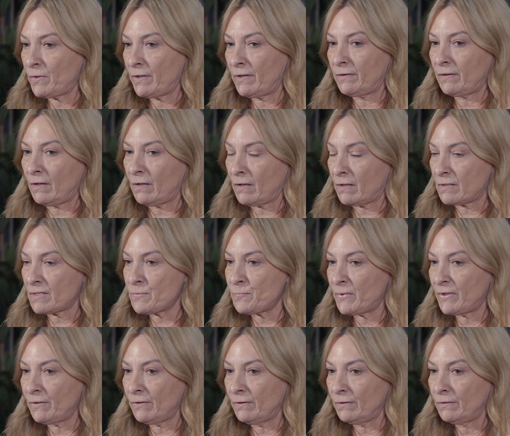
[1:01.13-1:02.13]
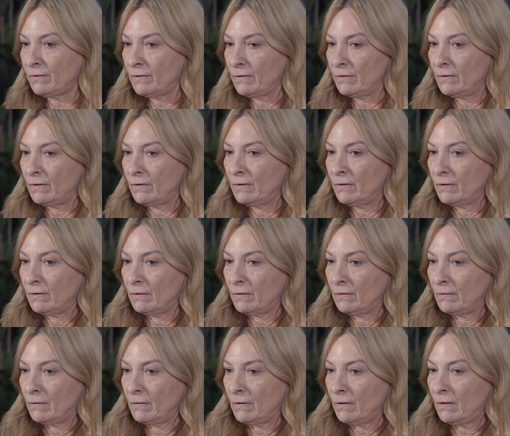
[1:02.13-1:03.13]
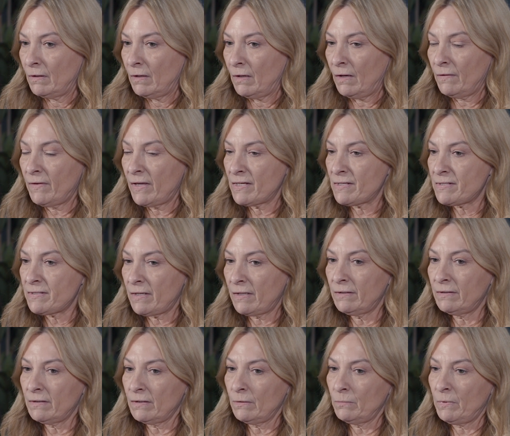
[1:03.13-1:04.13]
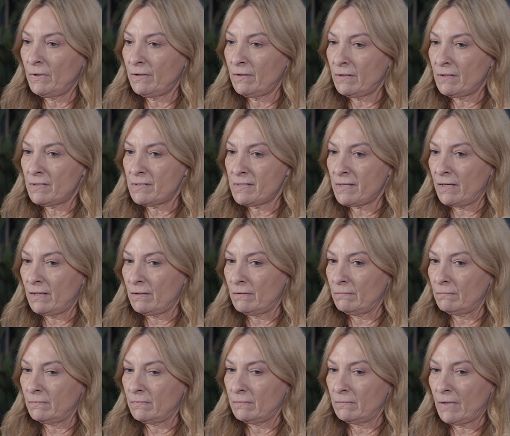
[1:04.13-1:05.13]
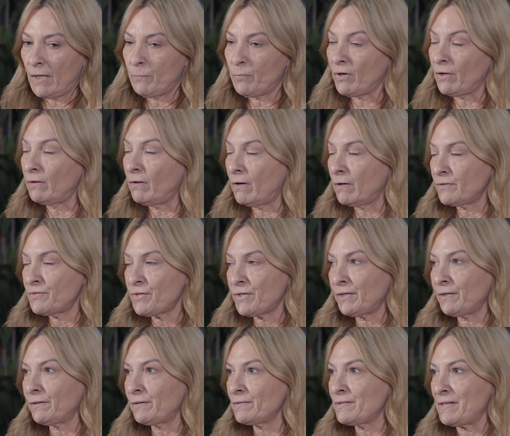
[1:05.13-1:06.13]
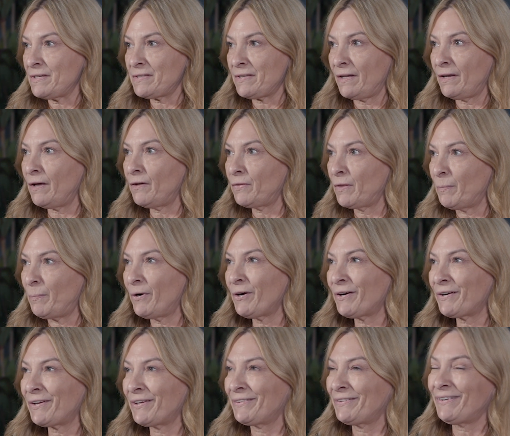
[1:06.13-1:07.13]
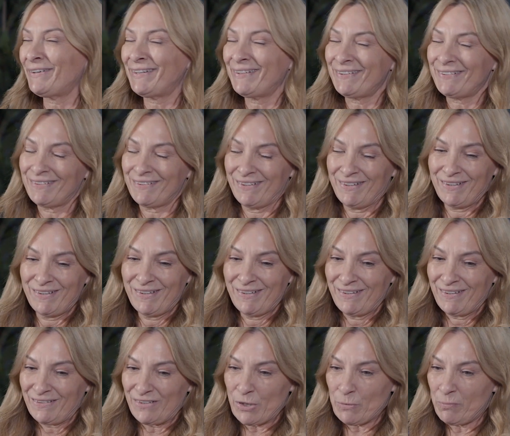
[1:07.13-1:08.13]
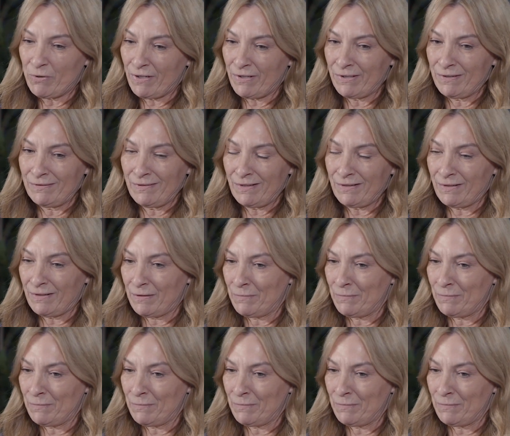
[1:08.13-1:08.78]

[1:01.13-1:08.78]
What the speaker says: were at the hospital, and they stayed there with us. They brought lawn chairs. They sat out in the parking lot, and they brought